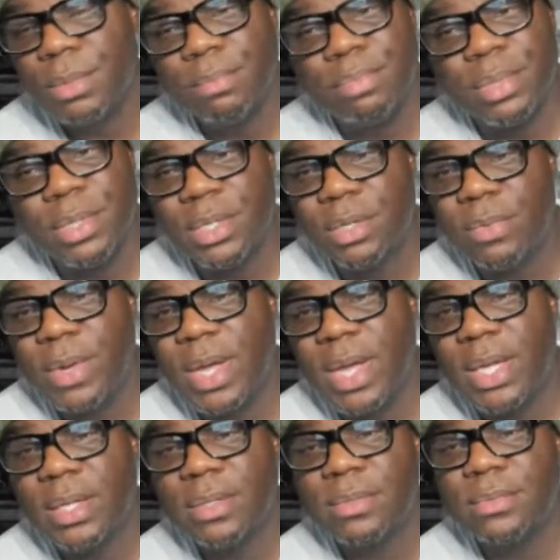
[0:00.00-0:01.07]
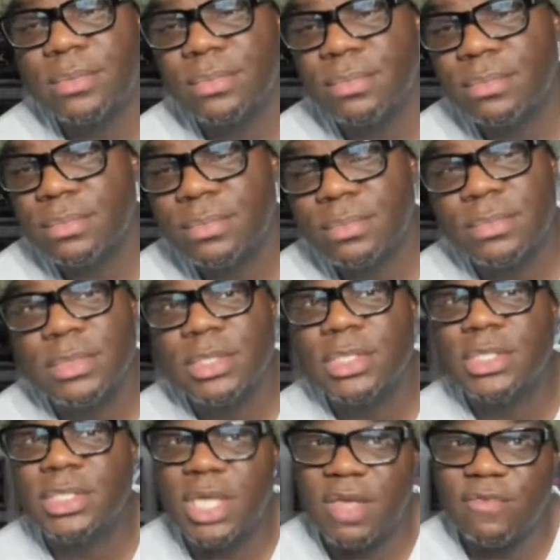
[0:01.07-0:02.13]
Put it away.
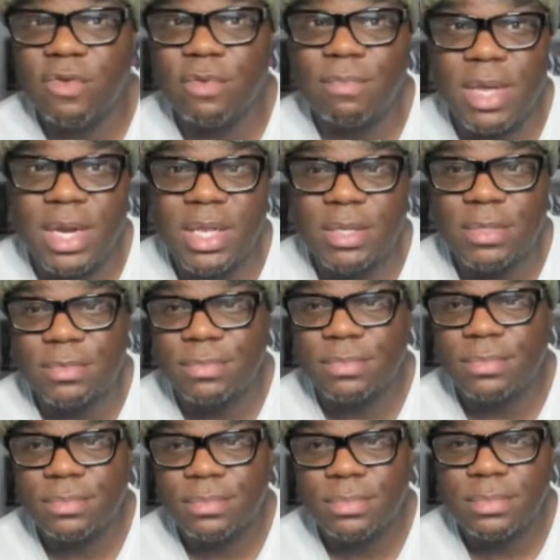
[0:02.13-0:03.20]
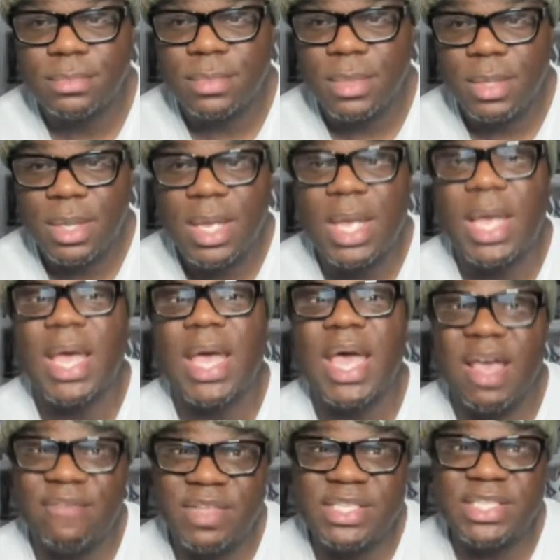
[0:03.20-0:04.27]
Save your money.
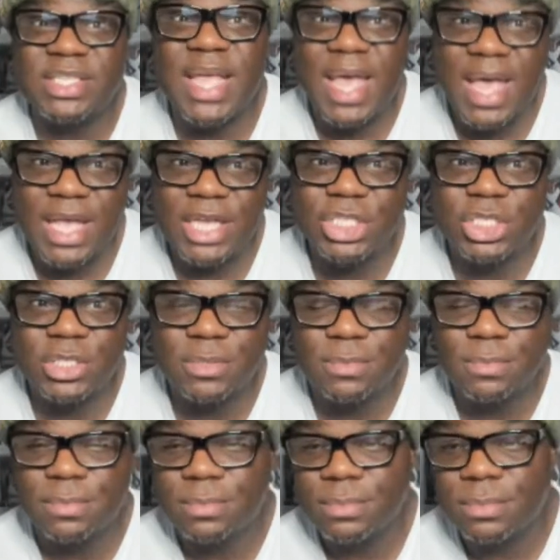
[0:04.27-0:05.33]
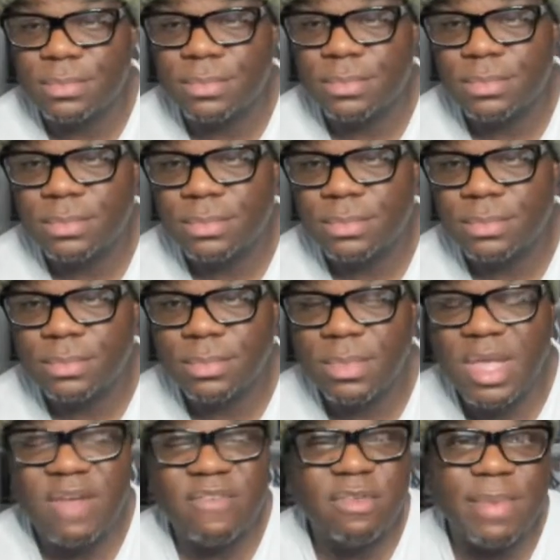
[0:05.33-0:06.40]
Have a stash.
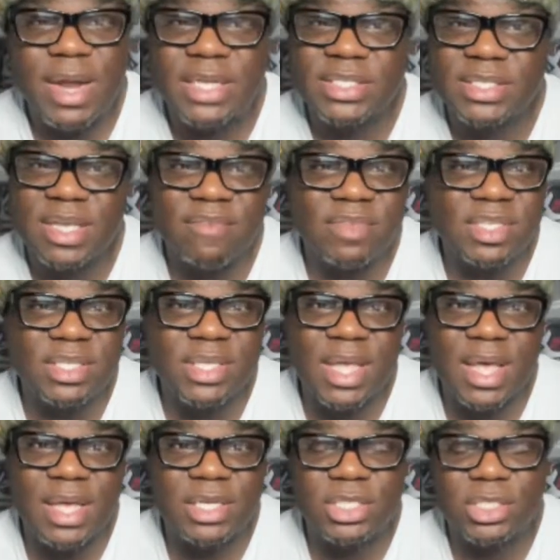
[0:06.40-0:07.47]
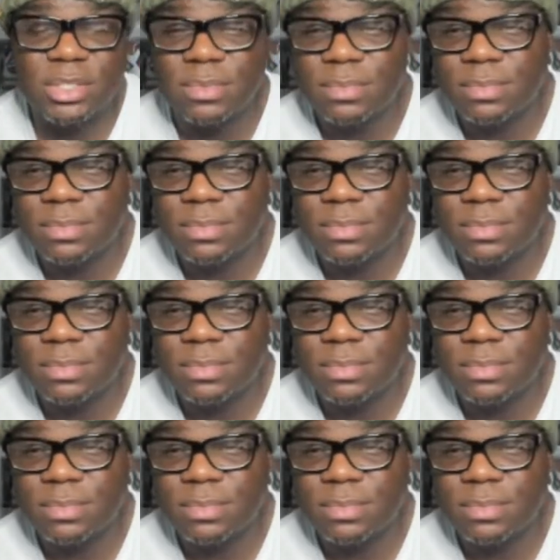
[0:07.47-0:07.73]
Everybody should have a stash.